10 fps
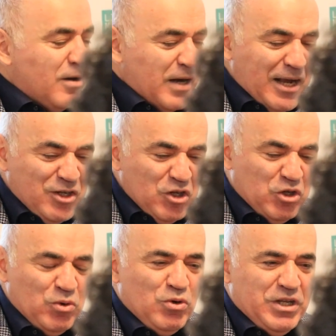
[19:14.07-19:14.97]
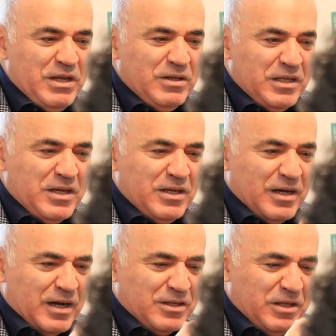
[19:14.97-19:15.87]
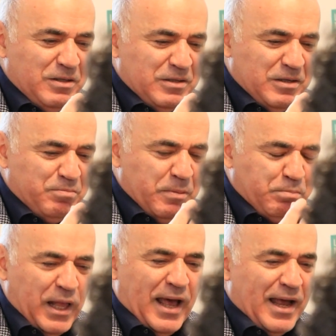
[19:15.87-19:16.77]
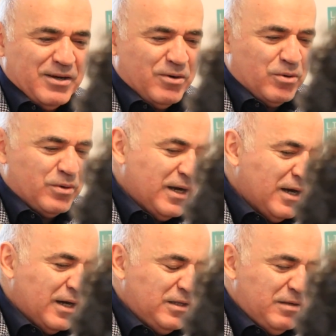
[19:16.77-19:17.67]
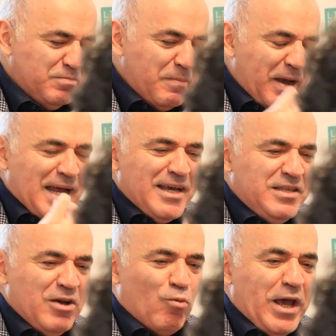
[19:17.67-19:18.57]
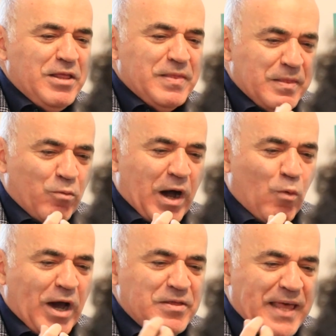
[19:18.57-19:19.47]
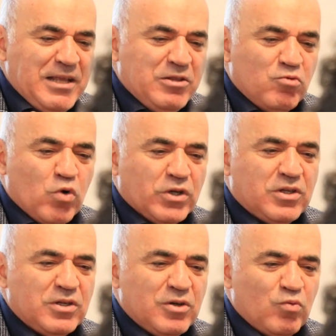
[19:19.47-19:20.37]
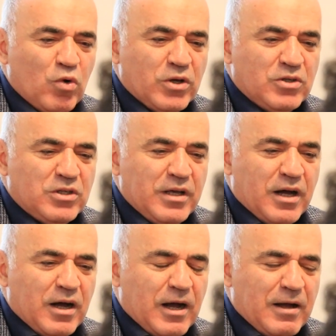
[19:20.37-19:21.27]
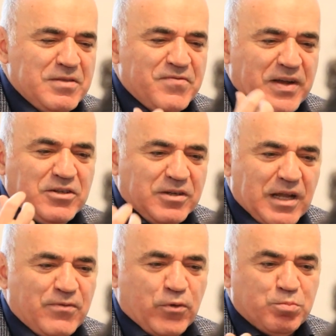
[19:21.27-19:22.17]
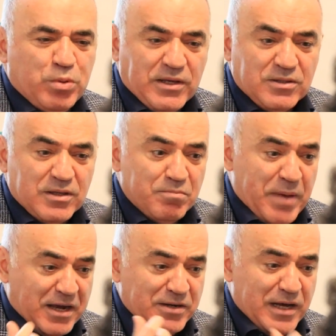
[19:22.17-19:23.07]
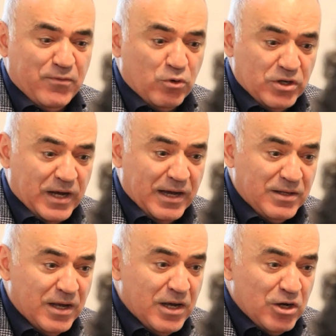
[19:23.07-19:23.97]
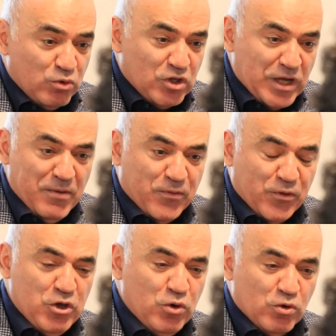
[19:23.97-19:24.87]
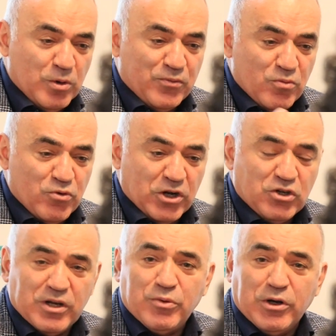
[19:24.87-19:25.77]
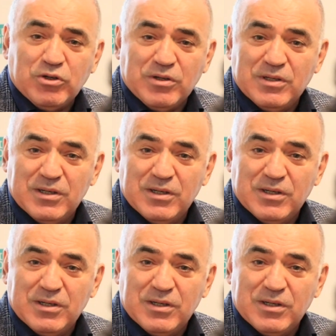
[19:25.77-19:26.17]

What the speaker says: execute the plan, or the main idea why NATO was invented at first place back in 1949, to save free Europe from Russian aggression.